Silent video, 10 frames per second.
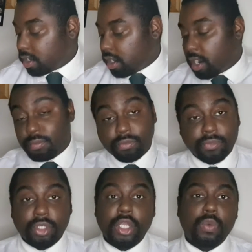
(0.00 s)

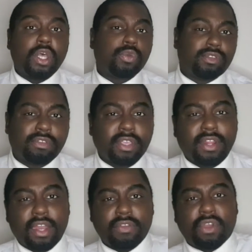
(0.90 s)
Who else wants to see
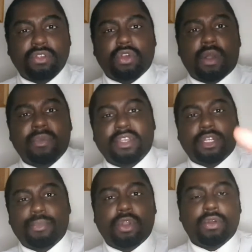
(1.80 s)
that? Leave it in the comment
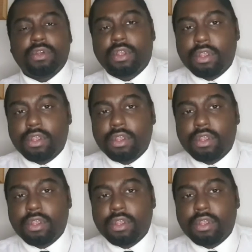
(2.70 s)
section below.